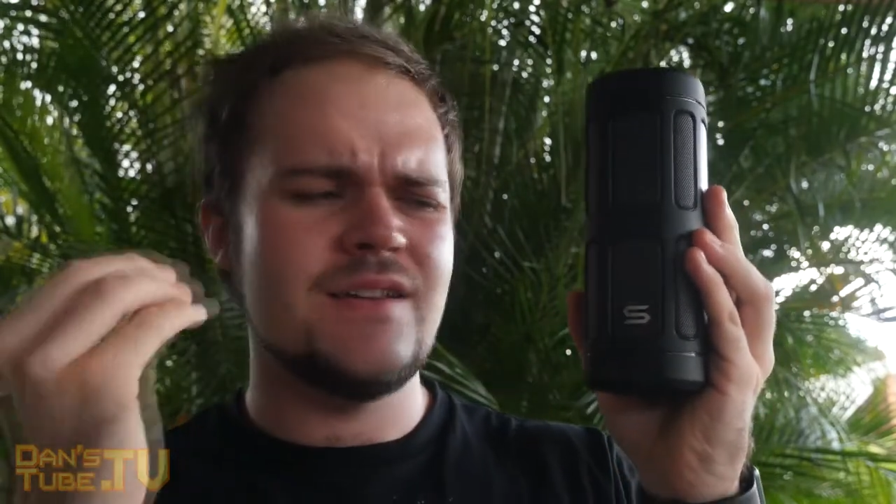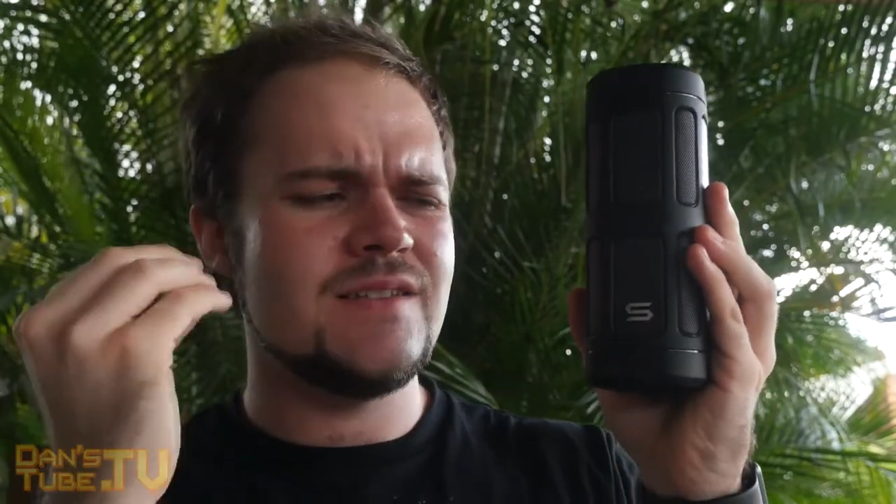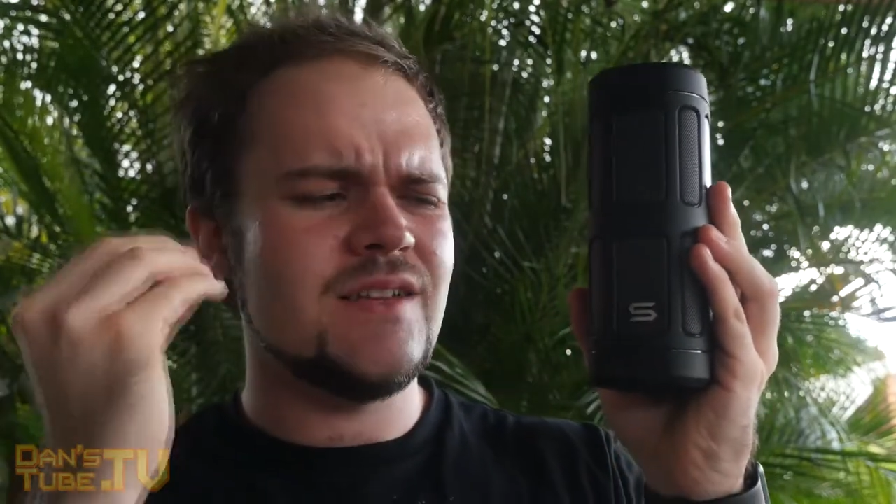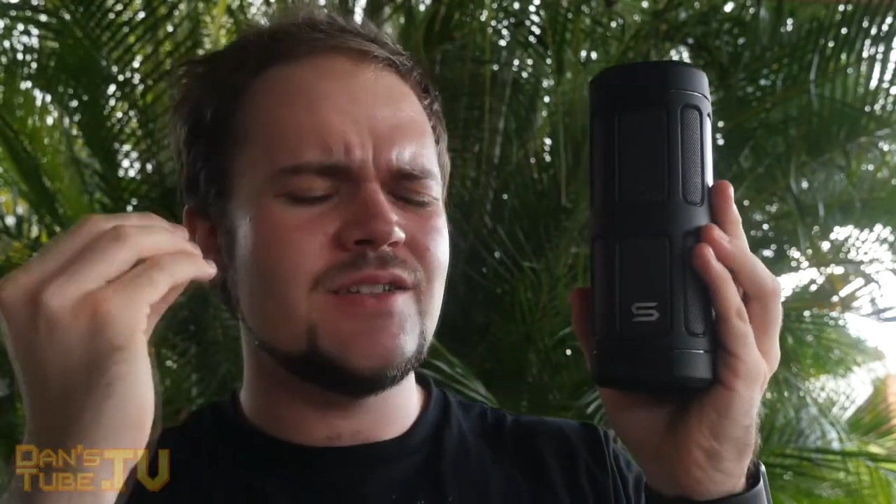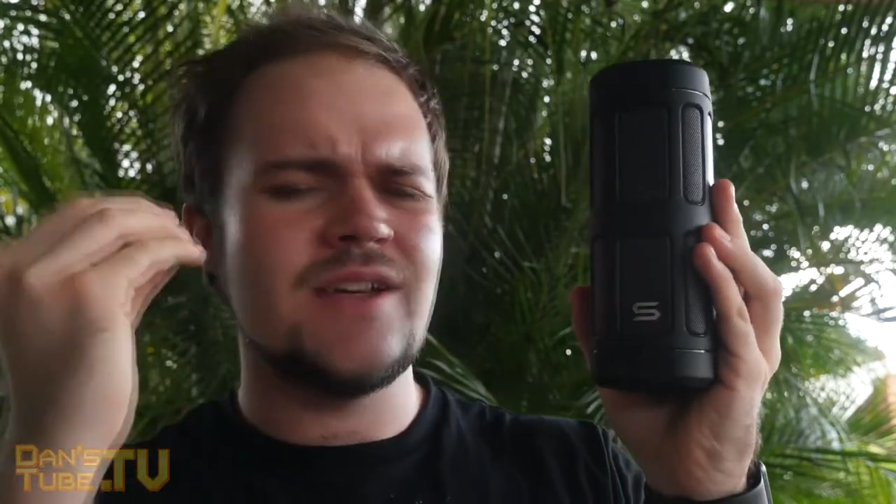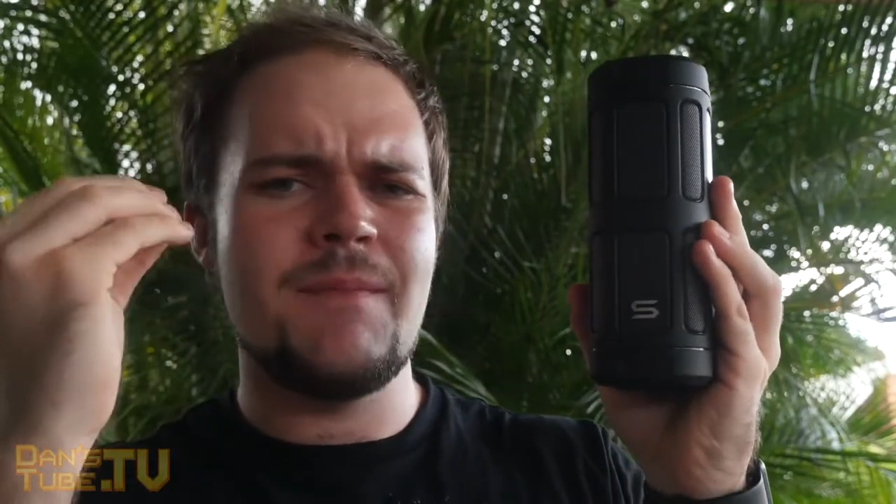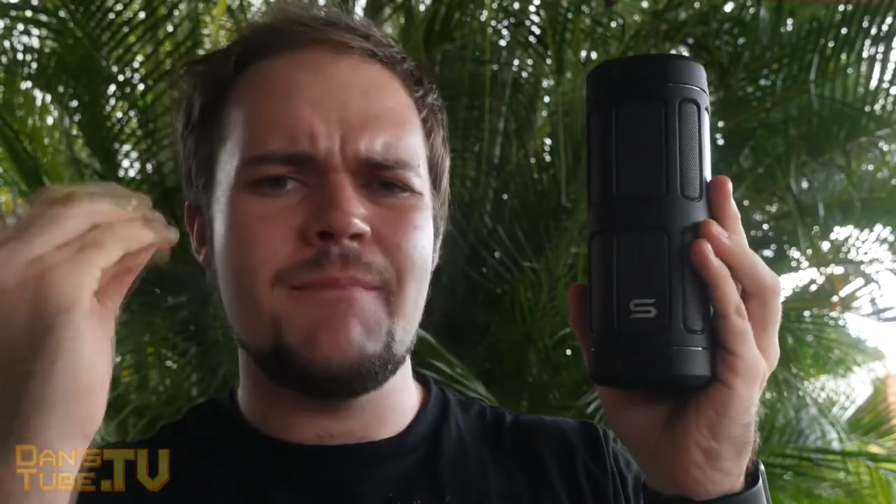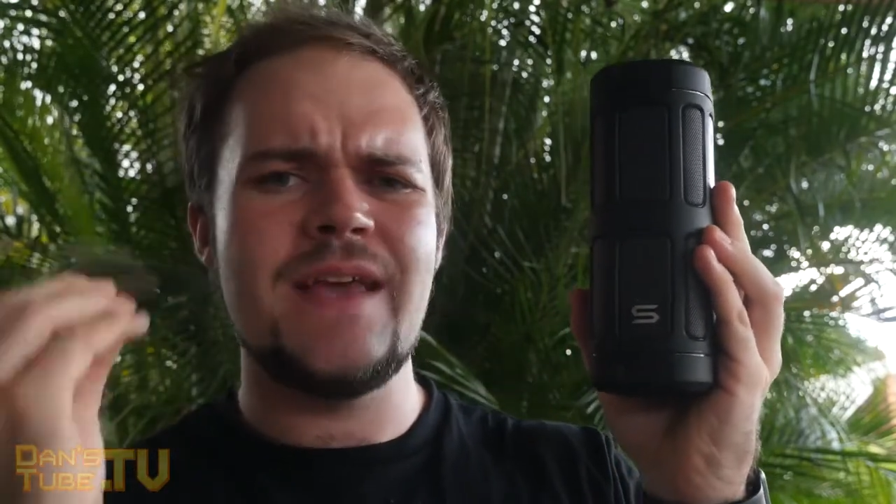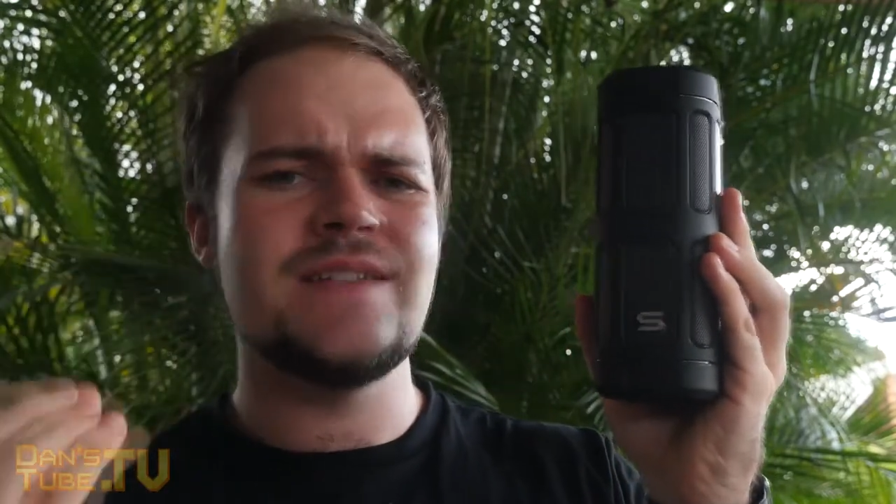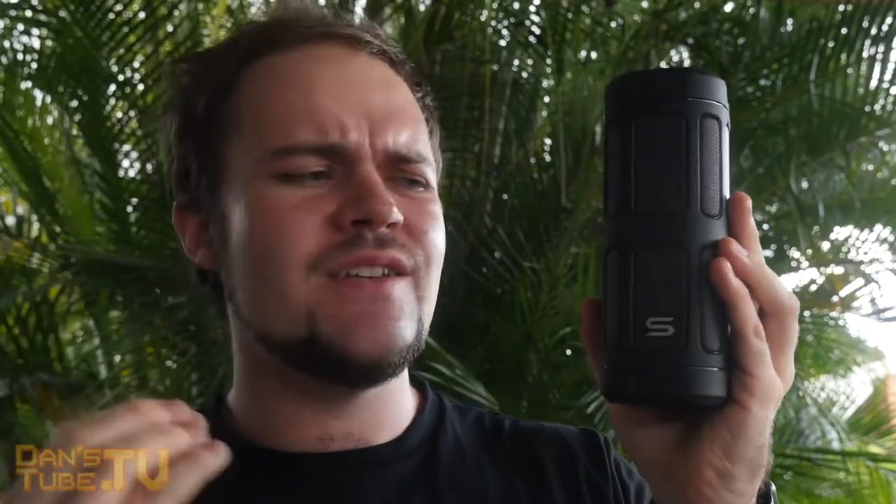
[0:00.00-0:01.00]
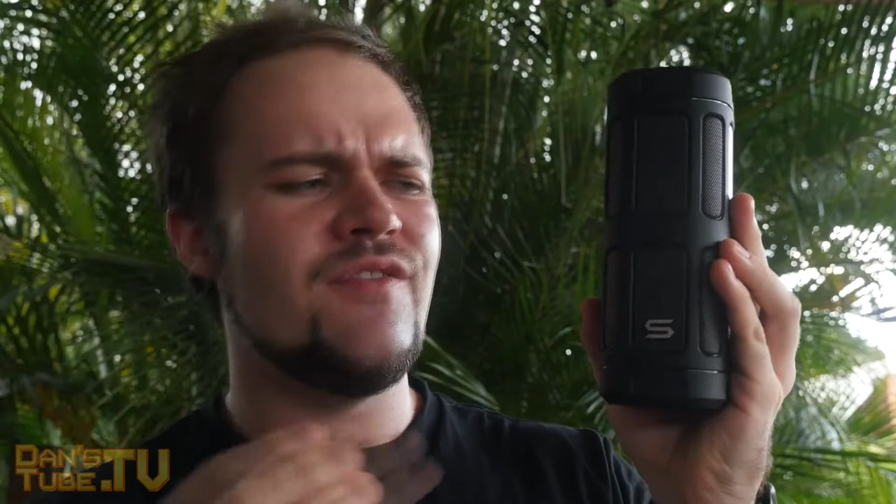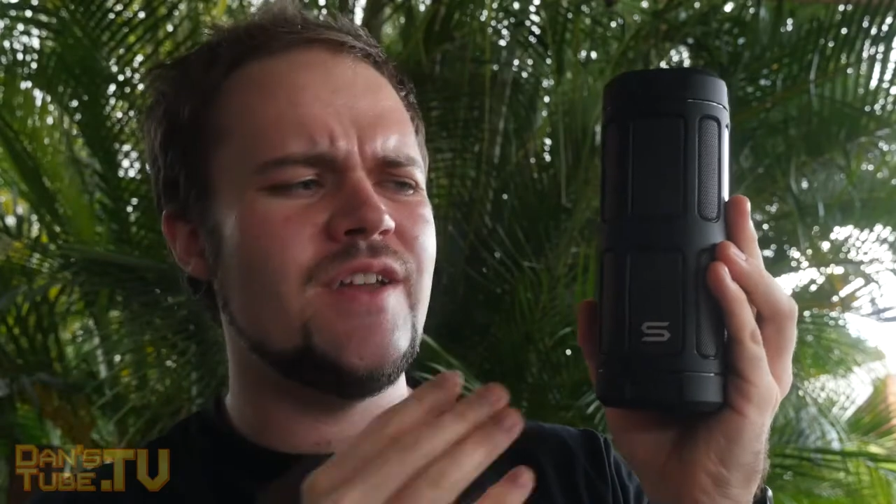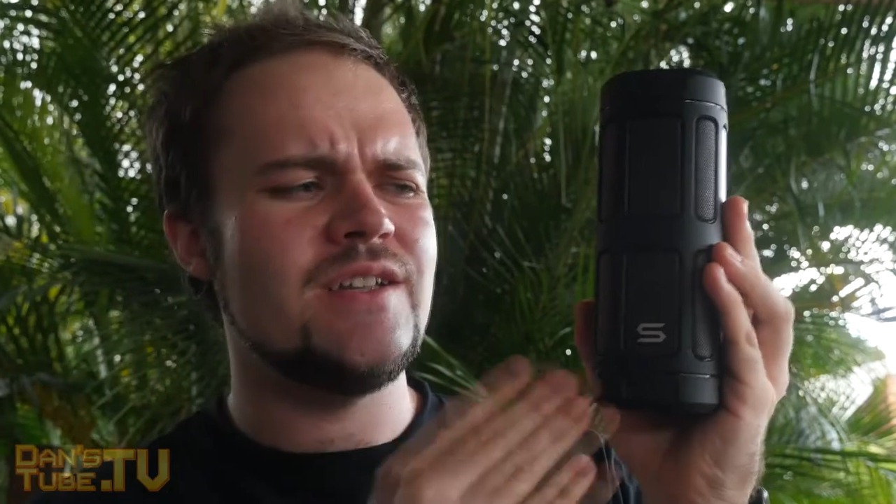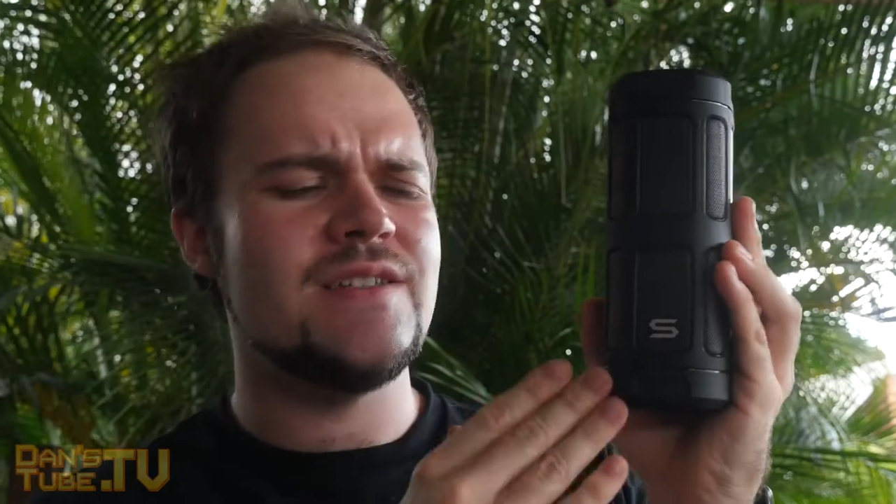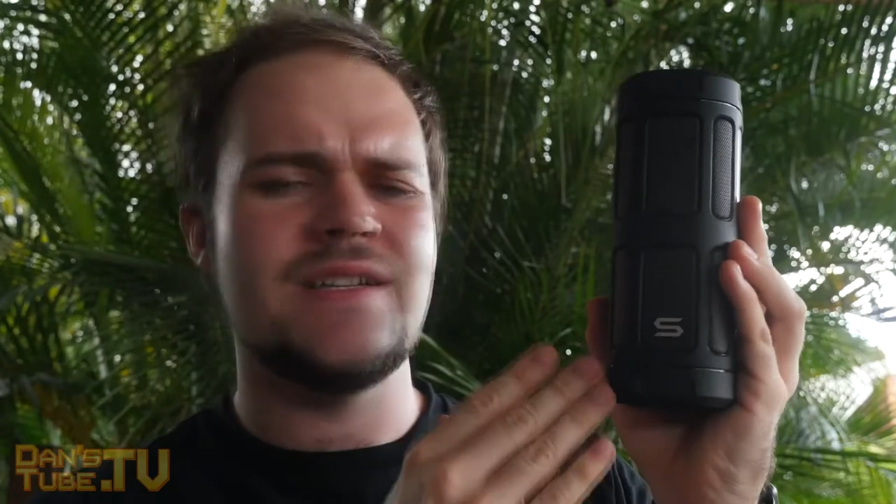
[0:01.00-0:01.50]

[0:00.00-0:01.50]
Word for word: such amazing features